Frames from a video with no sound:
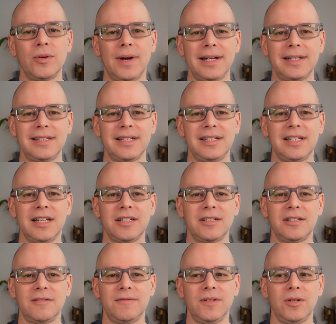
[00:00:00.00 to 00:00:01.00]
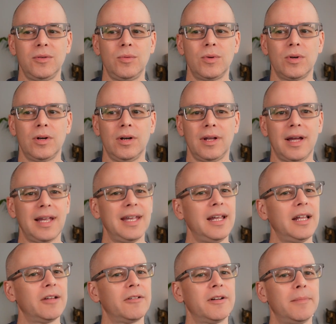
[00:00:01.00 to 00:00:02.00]
suggest if you were a
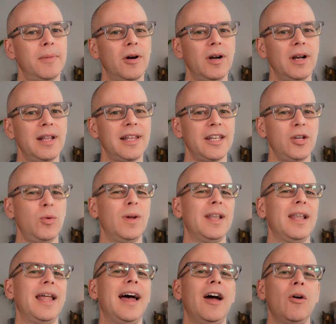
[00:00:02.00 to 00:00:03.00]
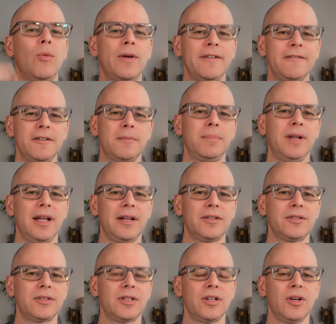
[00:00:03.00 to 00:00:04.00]
healer in a party that you allow one of your
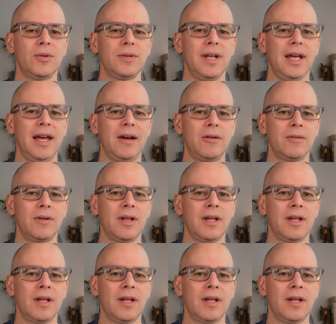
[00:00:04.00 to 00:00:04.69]
players to go down